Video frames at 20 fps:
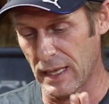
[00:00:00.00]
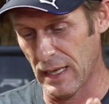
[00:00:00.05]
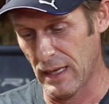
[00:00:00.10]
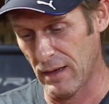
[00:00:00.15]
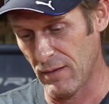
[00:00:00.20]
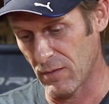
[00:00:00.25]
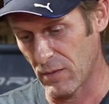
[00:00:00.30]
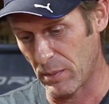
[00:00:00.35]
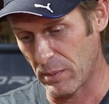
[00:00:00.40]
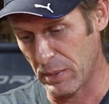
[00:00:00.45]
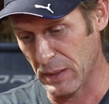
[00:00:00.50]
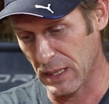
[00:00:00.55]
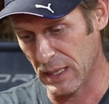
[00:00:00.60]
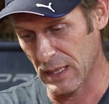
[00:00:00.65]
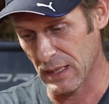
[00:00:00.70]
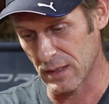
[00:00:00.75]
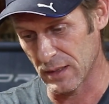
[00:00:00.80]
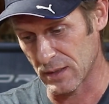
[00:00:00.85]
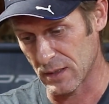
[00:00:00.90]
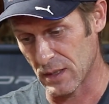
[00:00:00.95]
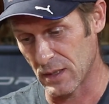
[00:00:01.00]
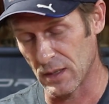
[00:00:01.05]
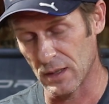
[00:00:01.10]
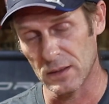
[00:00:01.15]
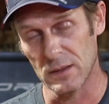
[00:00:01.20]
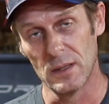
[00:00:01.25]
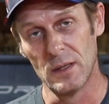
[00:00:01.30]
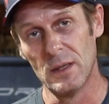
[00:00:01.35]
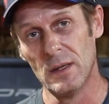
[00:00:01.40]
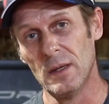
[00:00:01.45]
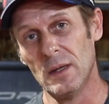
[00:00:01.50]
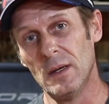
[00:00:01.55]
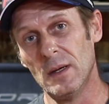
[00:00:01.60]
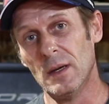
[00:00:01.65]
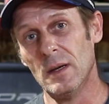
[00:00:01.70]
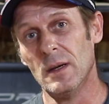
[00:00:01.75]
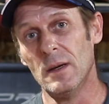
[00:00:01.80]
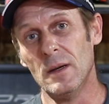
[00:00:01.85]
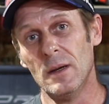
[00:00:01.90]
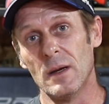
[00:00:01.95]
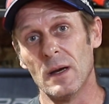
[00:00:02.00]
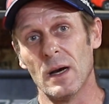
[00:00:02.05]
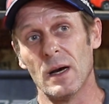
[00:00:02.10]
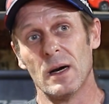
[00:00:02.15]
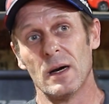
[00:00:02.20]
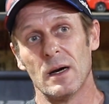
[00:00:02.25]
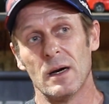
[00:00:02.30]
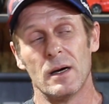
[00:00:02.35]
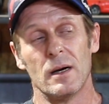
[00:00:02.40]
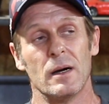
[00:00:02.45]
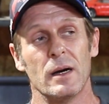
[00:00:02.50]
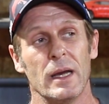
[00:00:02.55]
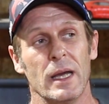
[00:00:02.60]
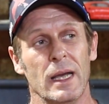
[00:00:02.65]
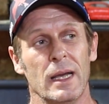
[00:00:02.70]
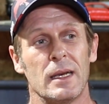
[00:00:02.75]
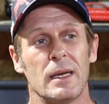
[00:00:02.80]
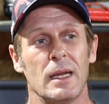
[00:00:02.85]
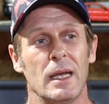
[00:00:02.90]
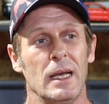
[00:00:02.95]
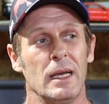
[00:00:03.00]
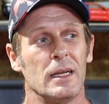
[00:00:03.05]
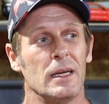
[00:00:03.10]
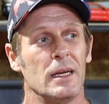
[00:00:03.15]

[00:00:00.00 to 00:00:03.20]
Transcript: can't even begin to talk. And